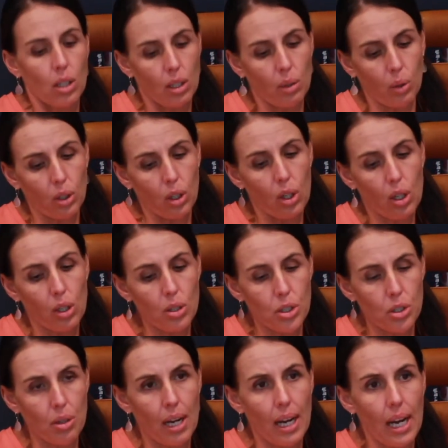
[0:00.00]
You'll close
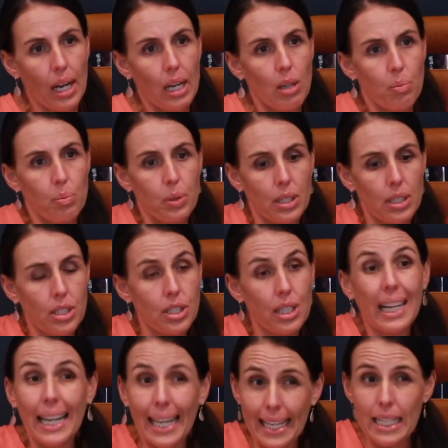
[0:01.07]
your eye, put a
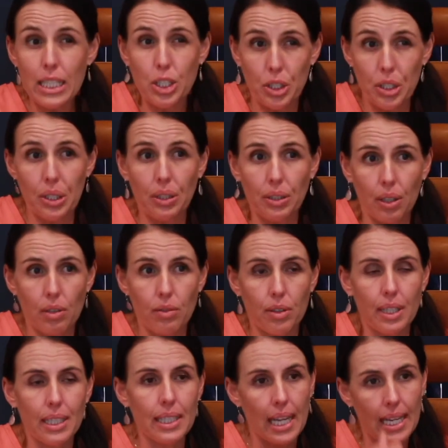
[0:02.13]
clear shield over
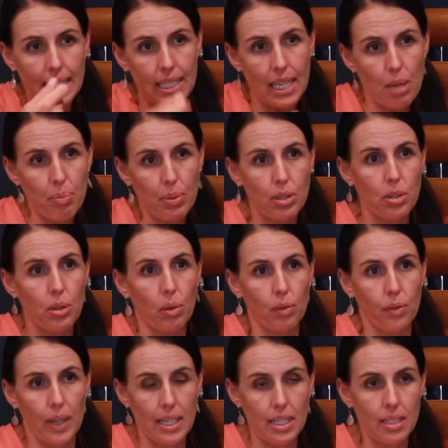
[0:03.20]
it, and tape it to your
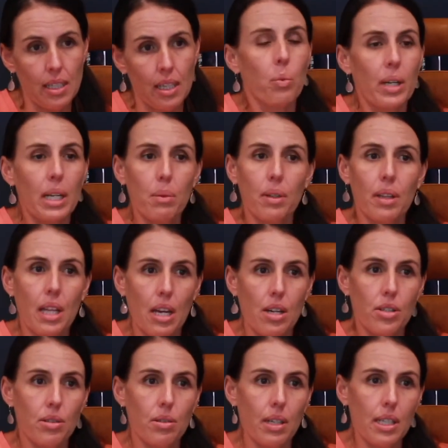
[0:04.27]
face. What he will
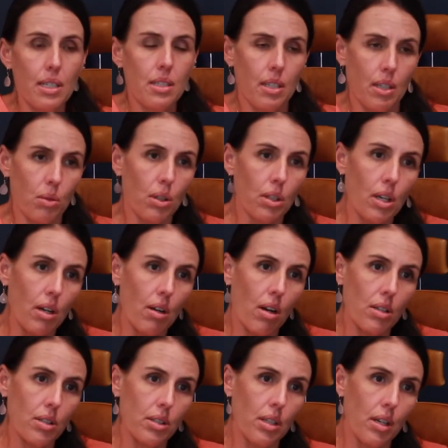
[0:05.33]
then do is he'll
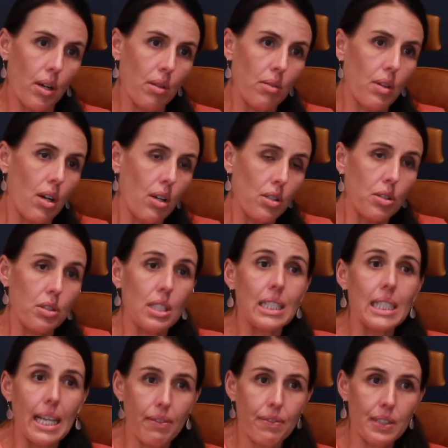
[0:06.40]
go over onto the
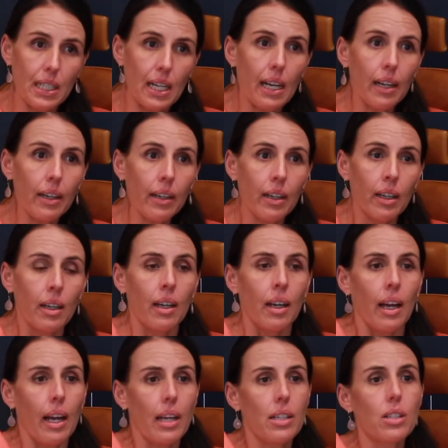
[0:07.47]
left eye,
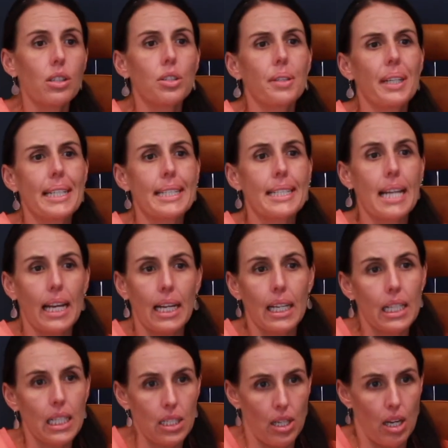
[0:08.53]
and he'll do
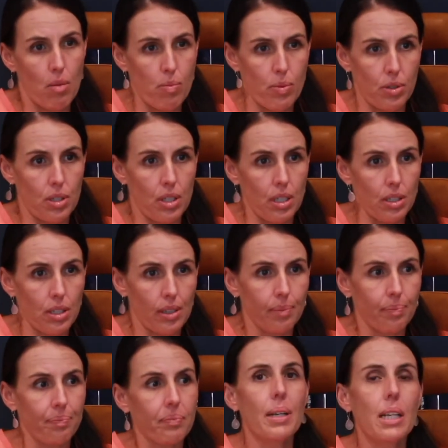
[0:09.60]
exactly the same procedure,
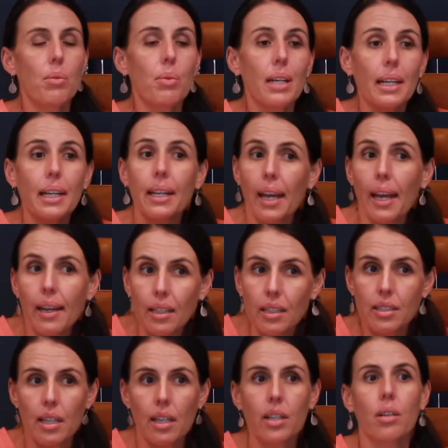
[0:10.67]
but he will again
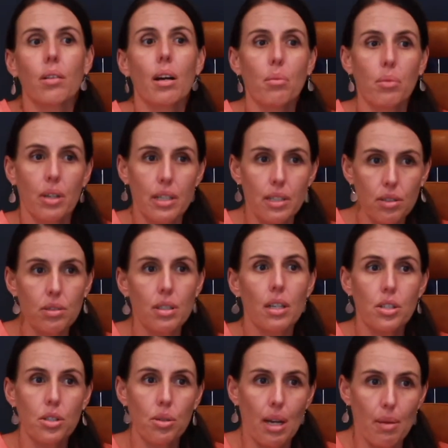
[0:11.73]
tell you, I'm going to
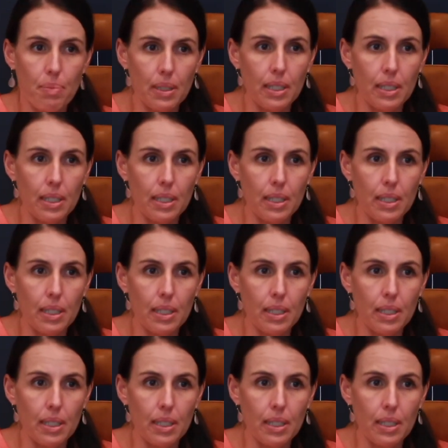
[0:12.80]
touch your upper